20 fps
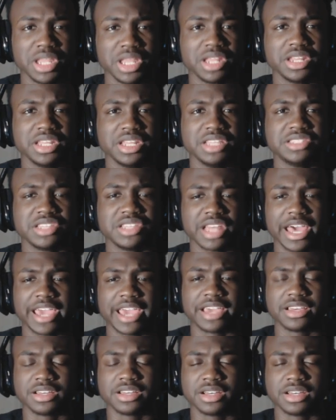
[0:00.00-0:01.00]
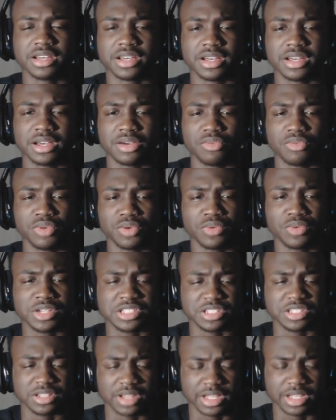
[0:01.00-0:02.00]
the ability to like uh what
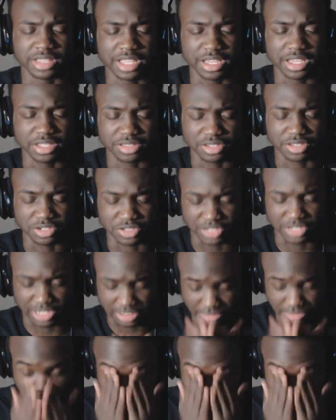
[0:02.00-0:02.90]
was it? I think there's